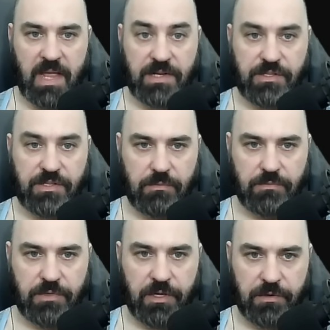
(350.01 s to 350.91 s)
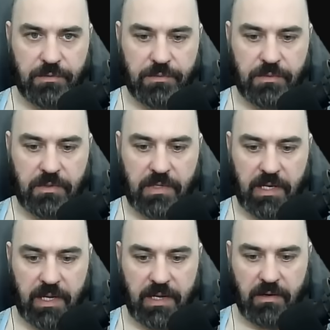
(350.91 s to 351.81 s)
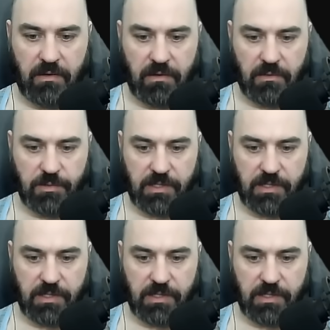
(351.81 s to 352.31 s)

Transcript: I don't know at all